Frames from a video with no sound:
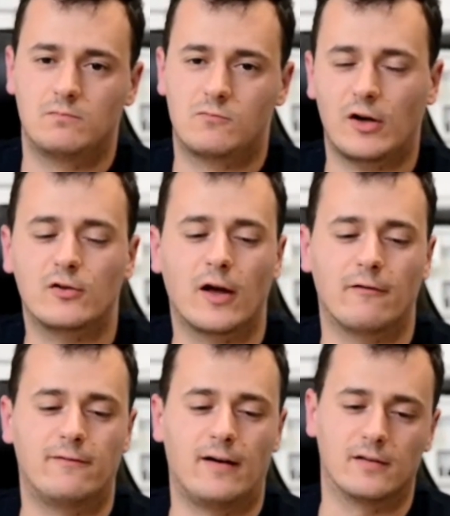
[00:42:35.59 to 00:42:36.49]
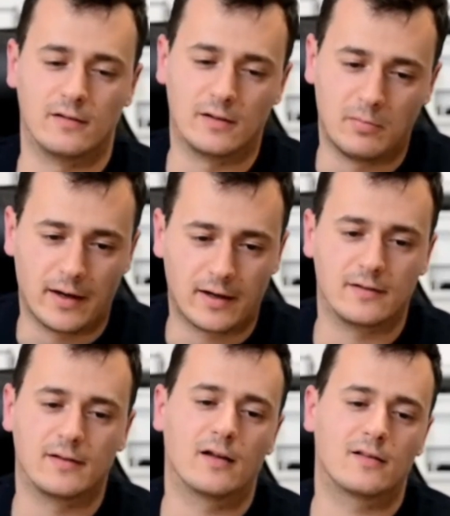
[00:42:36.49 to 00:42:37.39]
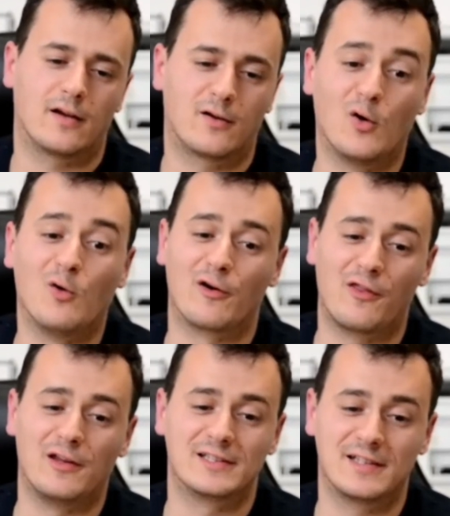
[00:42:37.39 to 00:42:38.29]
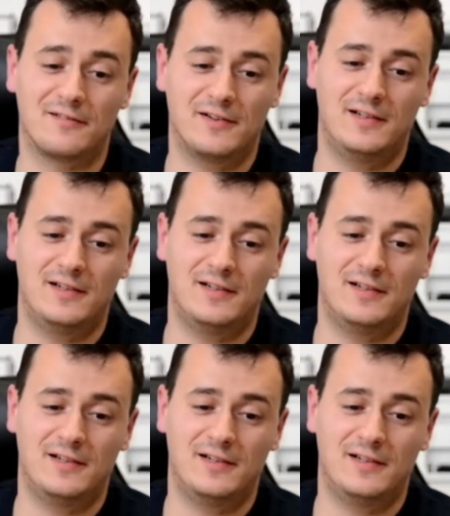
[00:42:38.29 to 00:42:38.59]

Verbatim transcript: try to have fun on the bike and not like overthink stuff.